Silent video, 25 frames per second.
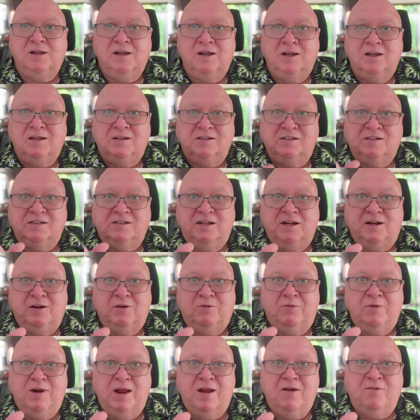Stick
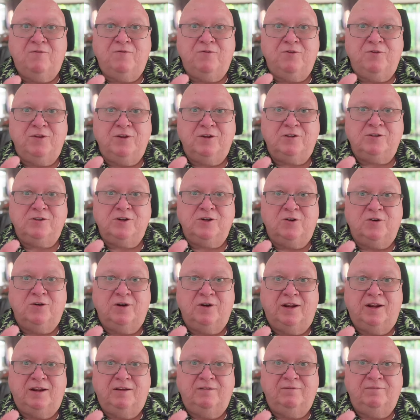around for the
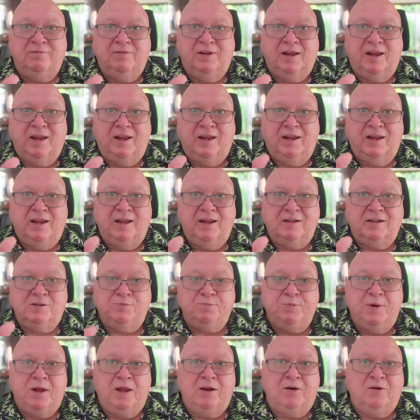journey. It gets
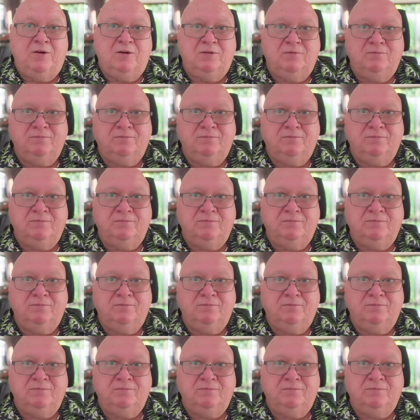better.